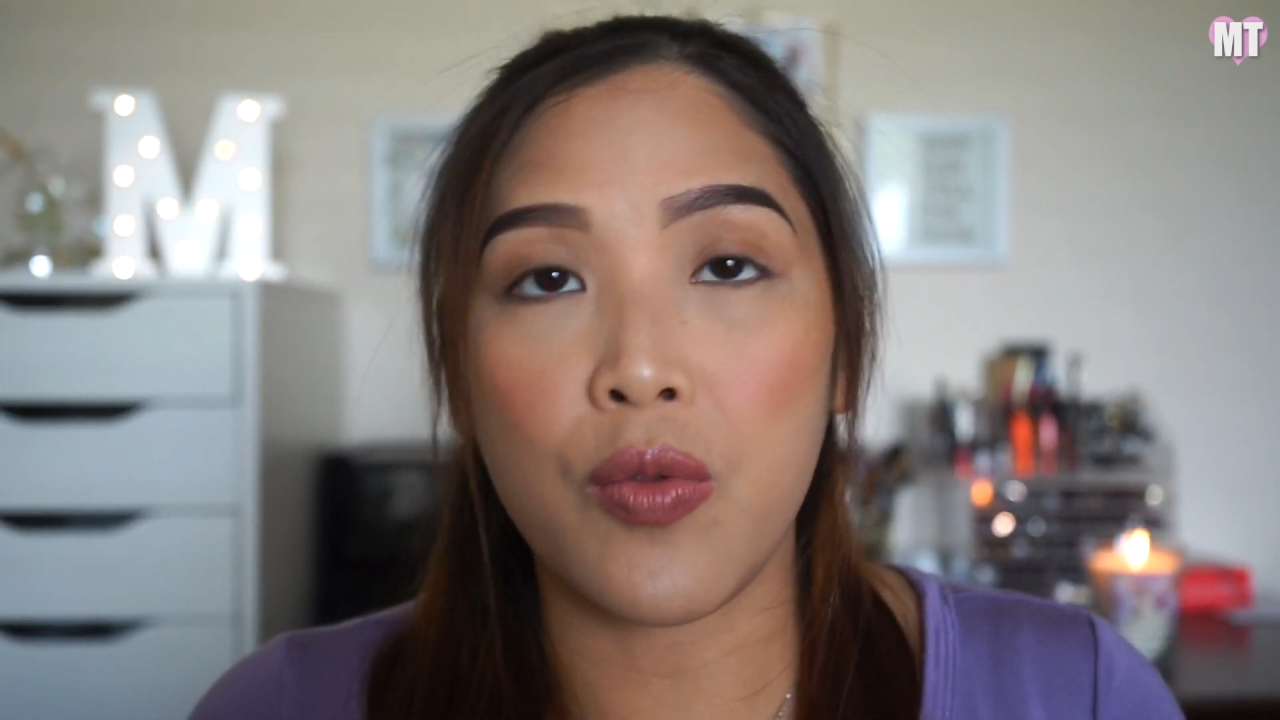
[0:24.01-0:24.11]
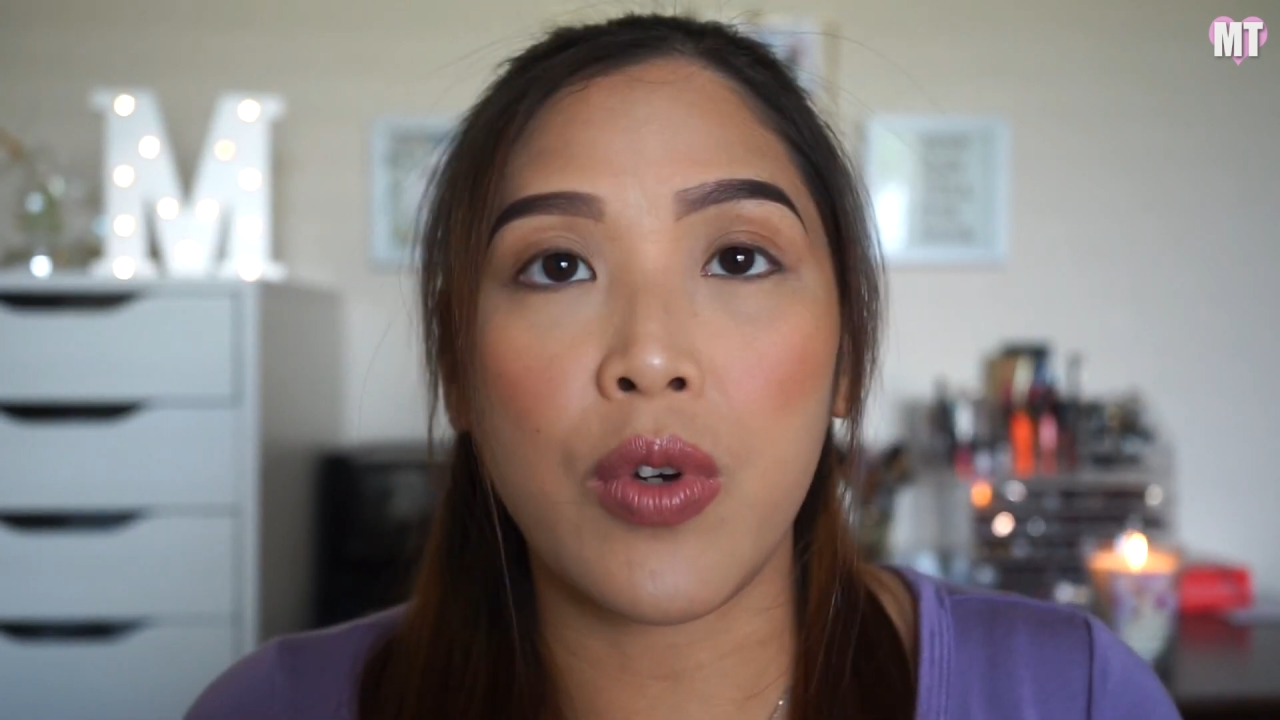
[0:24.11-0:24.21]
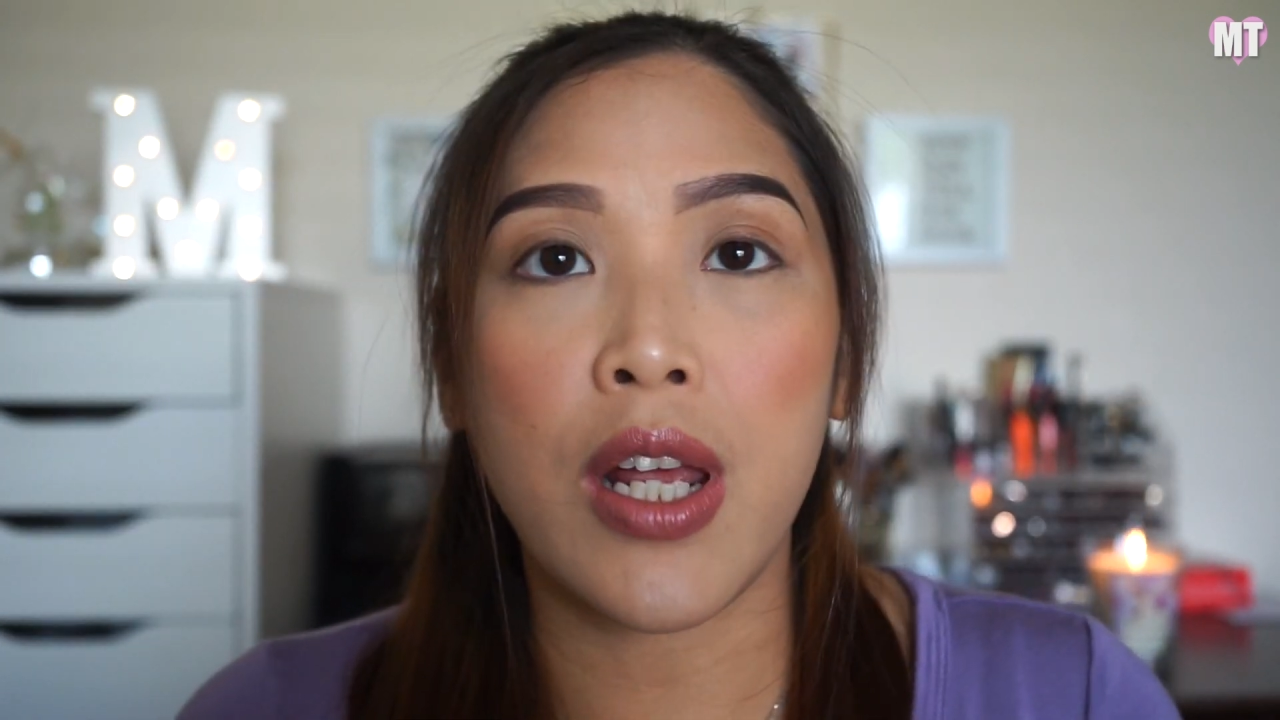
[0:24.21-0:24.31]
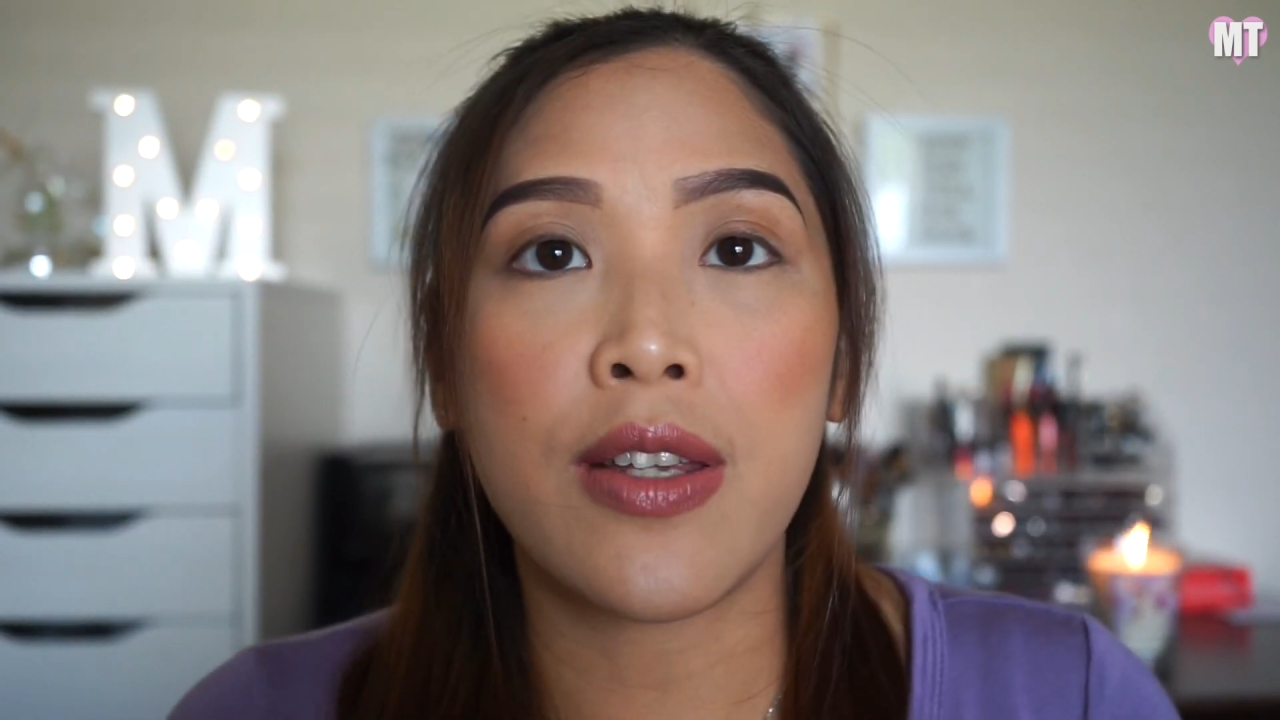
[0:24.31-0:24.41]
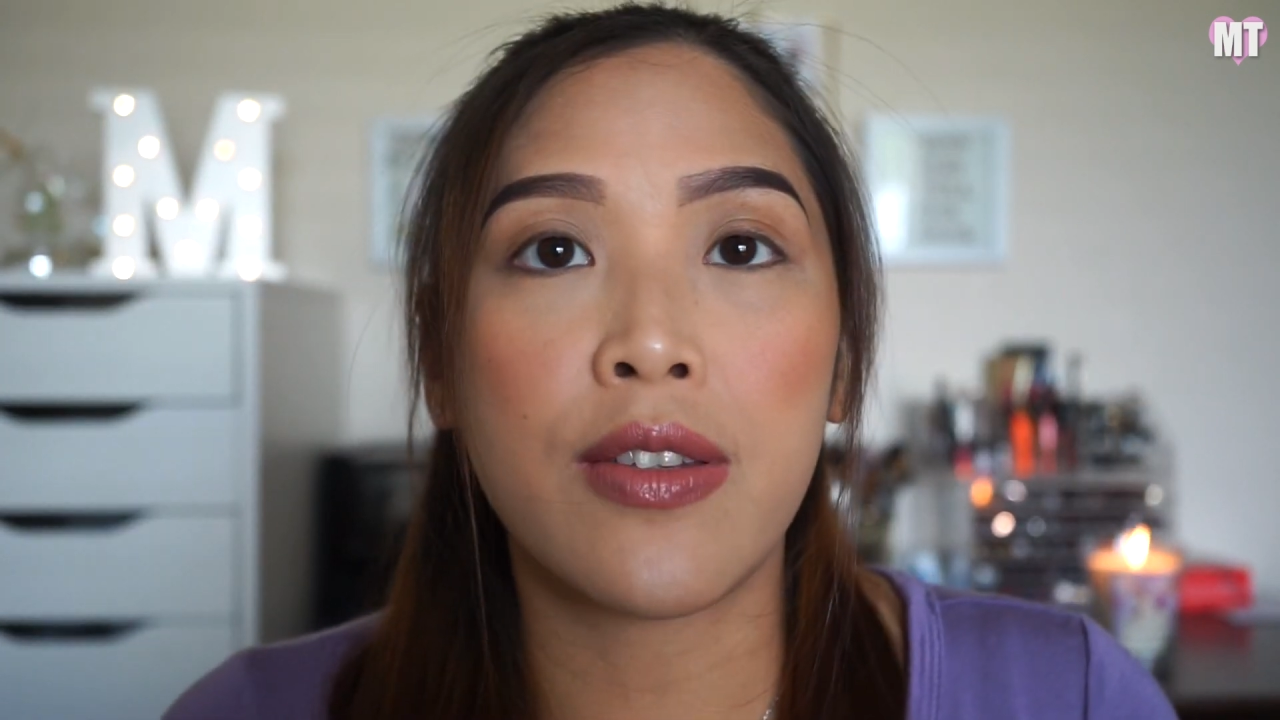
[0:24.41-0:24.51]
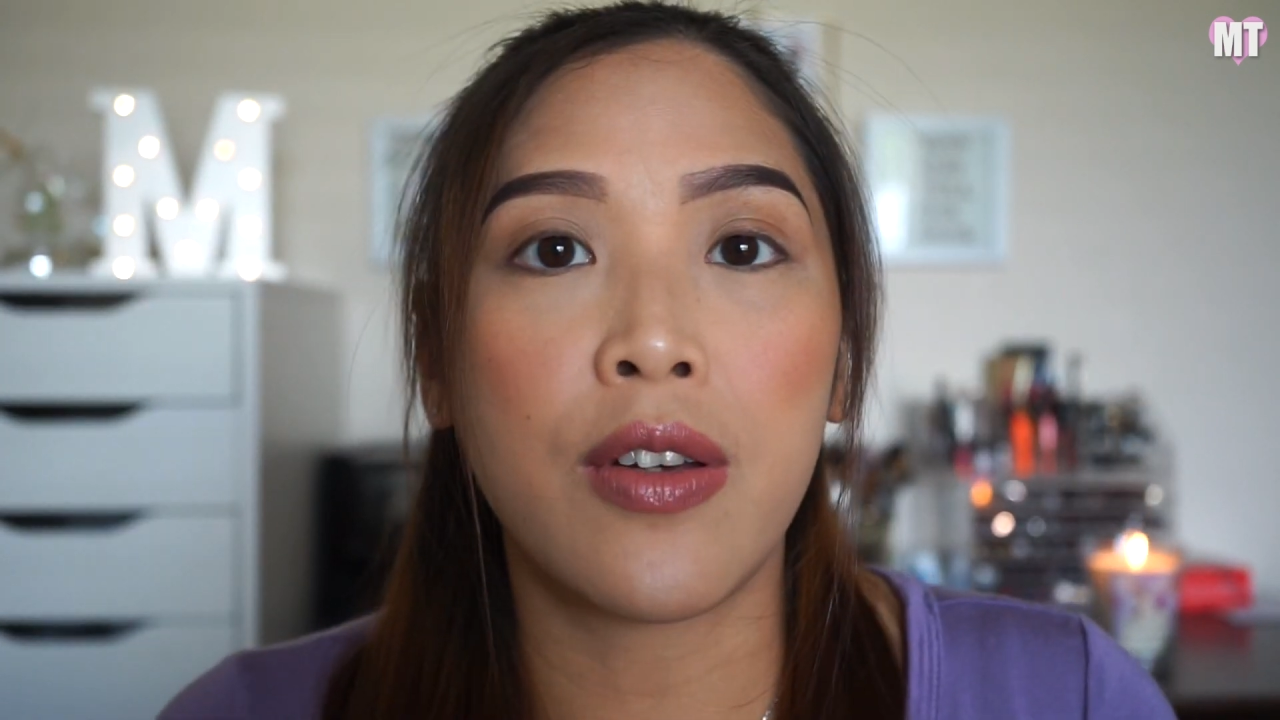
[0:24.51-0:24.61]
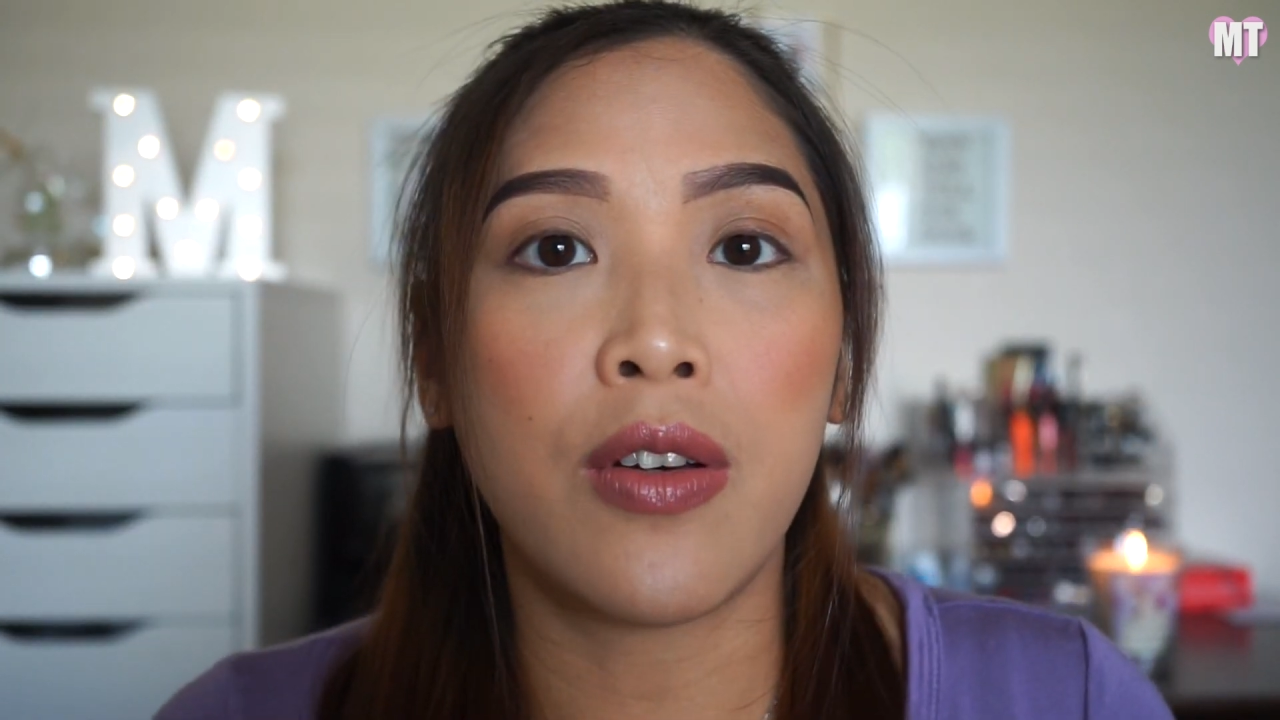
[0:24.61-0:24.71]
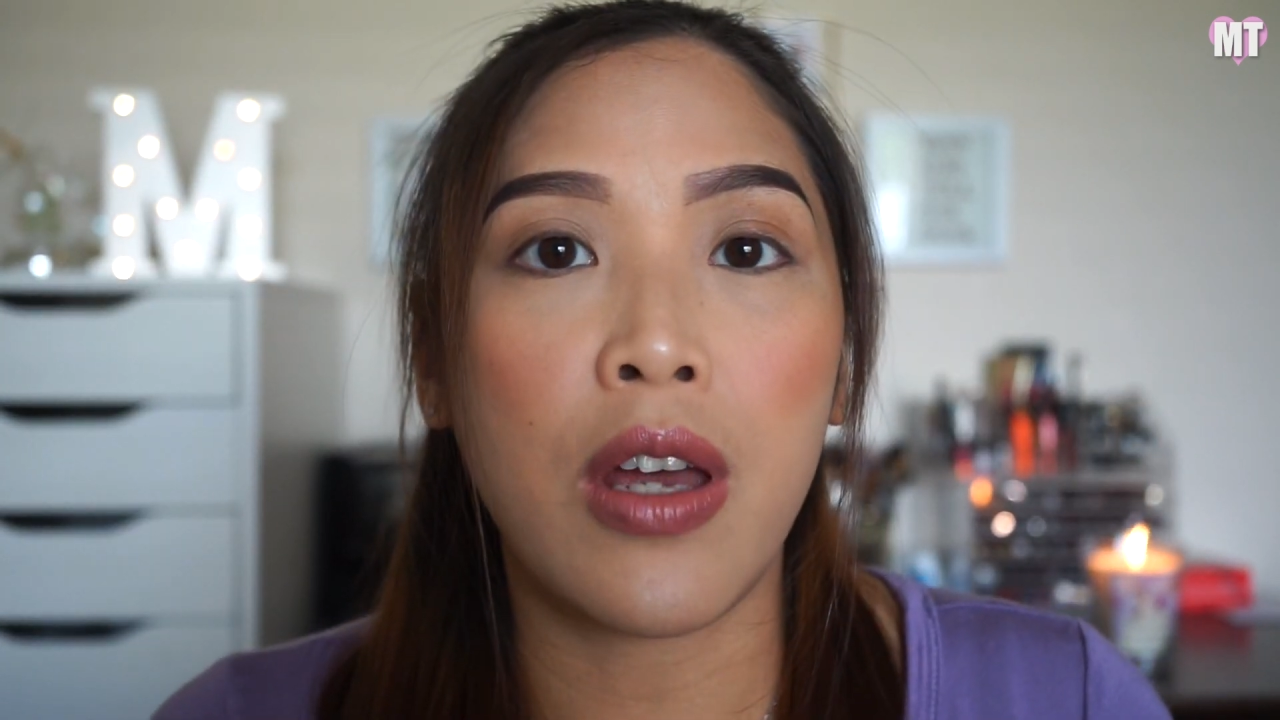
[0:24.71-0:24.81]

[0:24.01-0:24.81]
when I saw